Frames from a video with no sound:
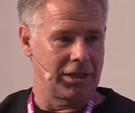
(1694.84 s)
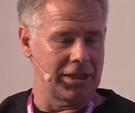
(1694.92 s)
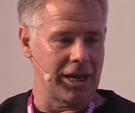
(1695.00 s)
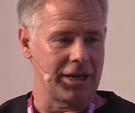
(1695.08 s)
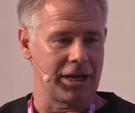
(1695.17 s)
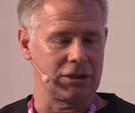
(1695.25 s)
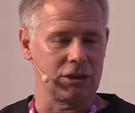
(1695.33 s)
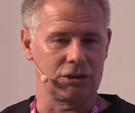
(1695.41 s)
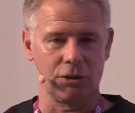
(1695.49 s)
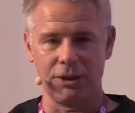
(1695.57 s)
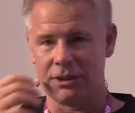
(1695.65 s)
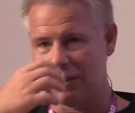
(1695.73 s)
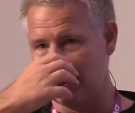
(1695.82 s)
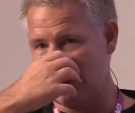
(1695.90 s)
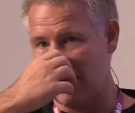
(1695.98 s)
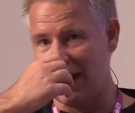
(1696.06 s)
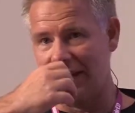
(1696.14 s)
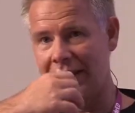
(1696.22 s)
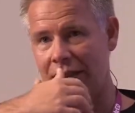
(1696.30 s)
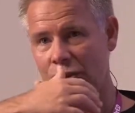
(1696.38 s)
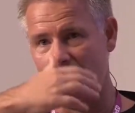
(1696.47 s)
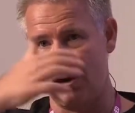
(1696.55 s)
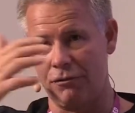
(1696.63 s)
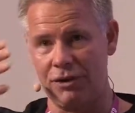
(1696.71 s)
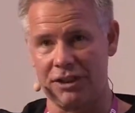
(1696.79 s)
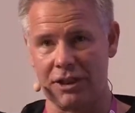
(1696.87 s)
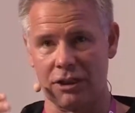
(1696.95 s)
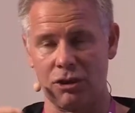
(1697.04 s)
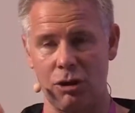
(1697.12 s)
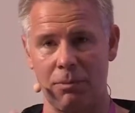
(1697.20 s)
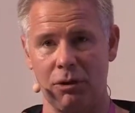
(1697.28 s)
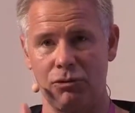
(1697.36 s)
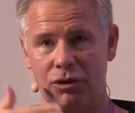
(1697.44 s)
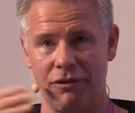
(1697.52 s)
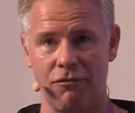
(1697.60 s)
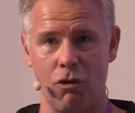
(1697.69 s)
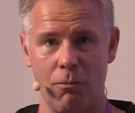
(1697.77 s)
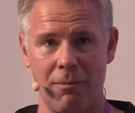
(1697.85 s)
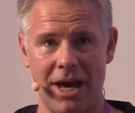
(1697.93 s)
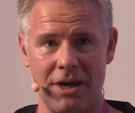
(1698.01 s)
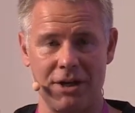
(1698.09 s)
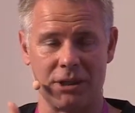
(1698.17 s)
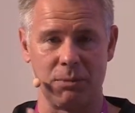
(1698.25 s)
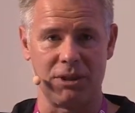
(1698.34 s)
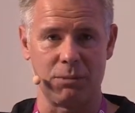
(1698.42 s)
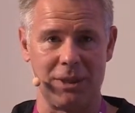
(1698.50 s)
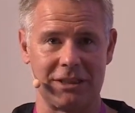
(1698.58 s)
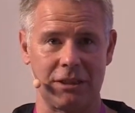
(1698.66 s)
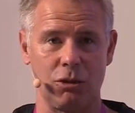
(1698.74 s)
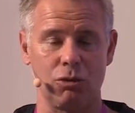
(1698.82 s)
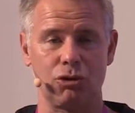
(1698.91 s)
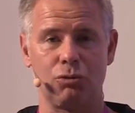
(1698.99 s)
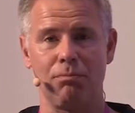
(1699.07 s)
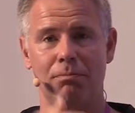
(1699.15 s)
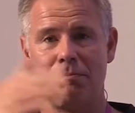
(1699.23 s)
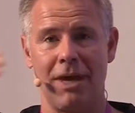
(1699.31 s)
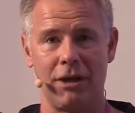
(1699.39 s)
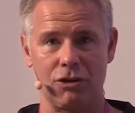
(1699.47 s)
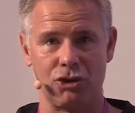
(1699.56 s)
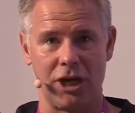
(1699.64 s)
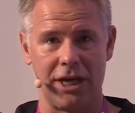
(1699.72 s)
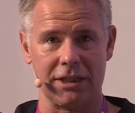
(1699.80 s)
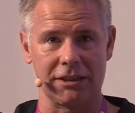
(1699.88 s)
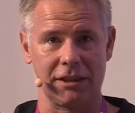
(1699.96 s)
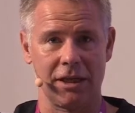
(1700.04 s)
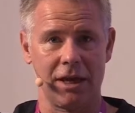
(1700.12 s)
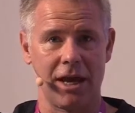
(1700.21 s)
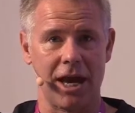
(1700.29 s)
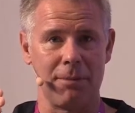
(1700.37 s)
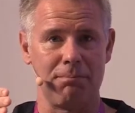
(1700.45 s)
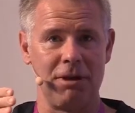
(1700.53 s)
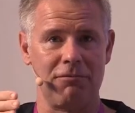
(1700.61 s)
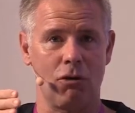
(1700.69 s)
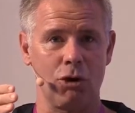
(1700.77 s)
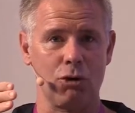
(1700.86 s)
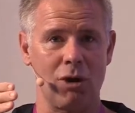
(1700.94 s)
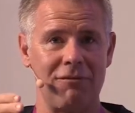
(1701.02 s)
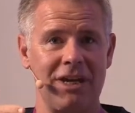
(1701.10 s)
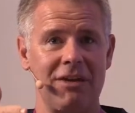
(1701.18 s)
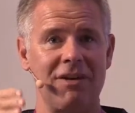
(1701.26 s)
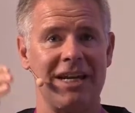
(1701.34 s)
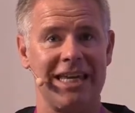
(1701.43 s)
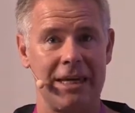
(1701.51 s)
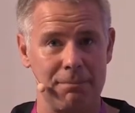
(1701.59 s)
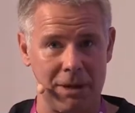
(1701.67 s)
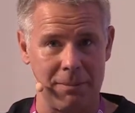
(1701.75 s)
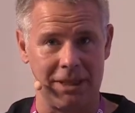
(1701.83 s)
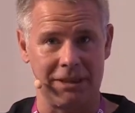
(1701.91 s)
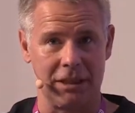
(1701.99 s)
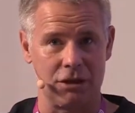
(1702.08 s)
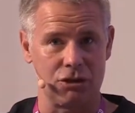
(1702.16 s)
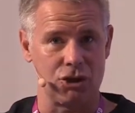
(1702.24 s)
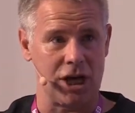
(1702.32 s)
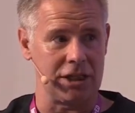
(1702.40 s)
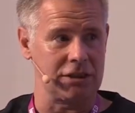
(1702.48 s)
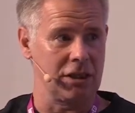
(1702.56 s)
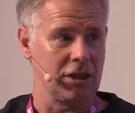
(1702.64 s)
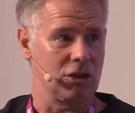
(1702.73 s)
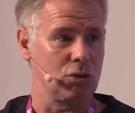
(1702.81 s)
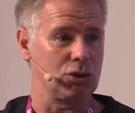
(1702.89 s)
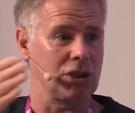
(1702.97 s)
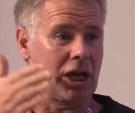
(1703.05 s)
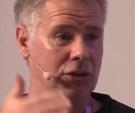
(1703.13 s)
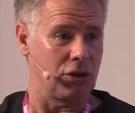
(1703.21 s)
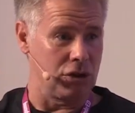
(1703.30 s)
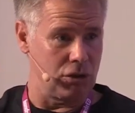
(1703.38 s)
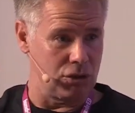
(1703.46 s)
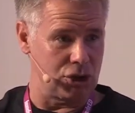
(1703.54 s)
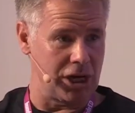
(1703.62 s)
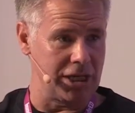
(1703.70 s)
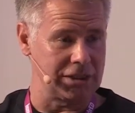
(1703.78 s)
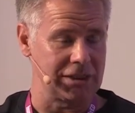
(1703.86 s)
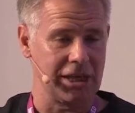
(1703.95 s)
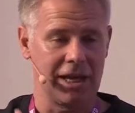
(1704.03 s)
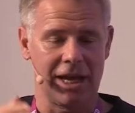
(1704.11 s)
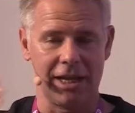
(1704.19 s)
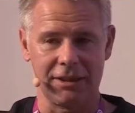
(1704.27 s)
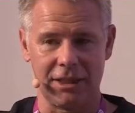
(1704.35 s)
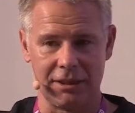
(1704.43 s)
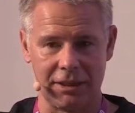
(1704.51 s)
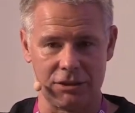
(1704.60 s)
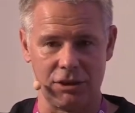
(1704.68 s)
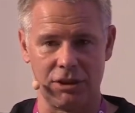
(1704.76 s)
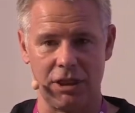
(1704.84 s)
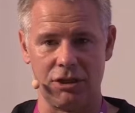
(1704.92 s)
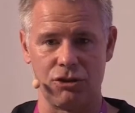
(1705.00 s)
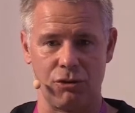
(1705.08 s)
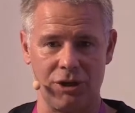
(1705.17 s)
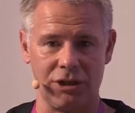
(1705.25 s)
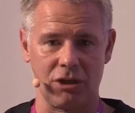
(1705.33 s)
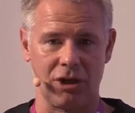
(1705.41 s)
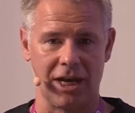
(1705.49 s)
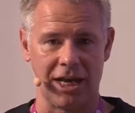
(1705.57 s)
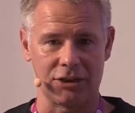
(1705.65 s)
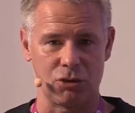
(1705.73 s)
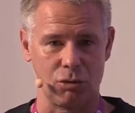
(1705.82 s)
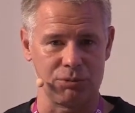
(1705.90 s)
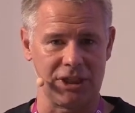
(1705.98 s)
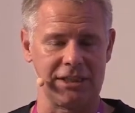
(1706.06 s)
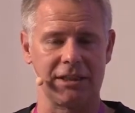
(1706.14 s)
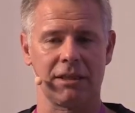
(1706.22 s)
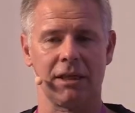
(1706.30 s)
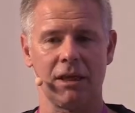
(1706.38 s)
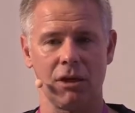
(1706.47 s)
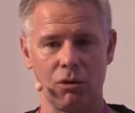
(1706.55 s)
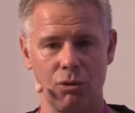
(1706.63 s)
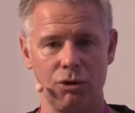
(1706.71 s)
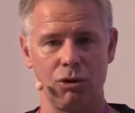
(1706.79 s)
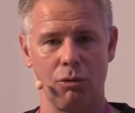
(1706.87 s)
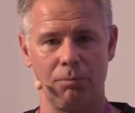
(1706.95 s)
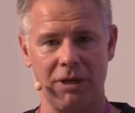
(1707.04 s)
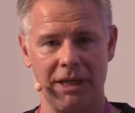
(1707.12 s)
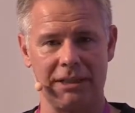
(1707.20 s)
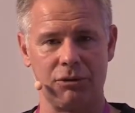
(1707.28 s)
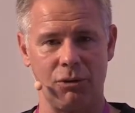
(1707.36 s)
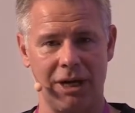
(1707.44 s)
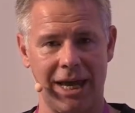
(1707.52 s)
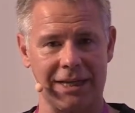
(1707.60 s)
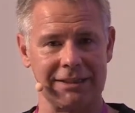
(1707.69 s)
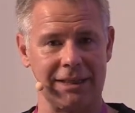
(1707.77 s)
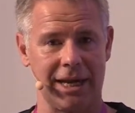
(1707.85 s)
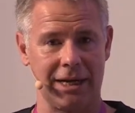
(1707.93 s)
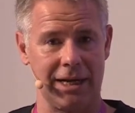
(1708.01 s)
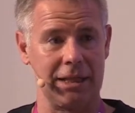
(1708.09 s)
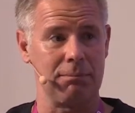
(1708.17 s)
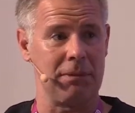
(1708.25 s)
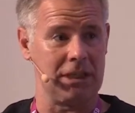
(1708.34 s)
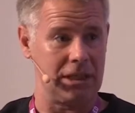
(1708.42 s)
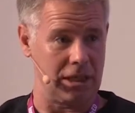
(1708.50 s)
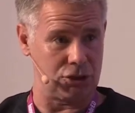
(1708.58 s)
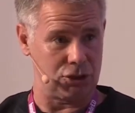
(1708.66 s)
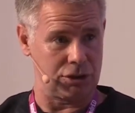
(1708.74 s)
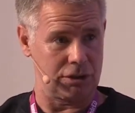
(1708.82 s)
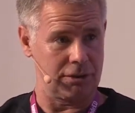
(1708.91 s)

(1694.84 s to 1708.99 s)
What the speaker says: And there's a lot of discussion about reform madness, which means that you make a change, and before you have even implemented the change, you start a new change, and then there's a teacher in the classroom saying that, could you please relax and let me teach?